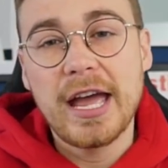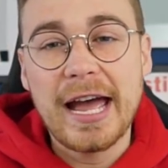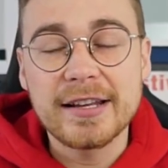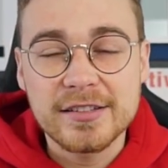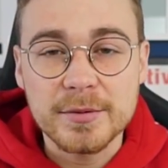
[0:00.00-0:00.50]

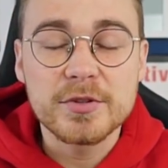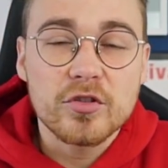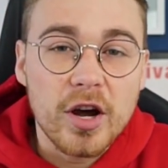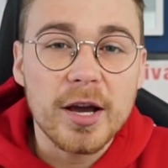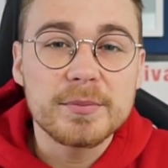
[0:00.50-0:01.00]
and
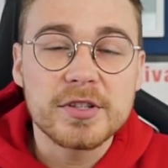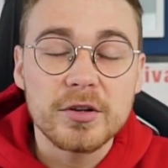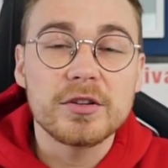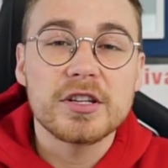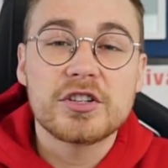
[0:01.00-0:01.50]
subscribe
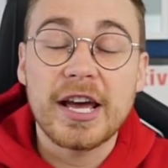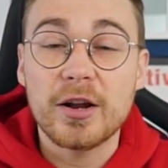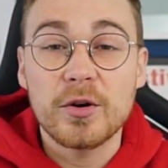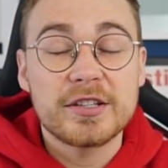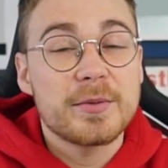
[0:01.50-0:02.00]
to the
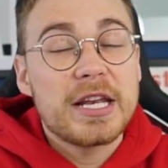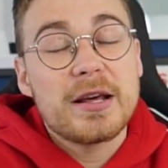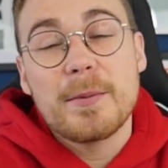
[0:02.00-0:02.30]
channel. It's been an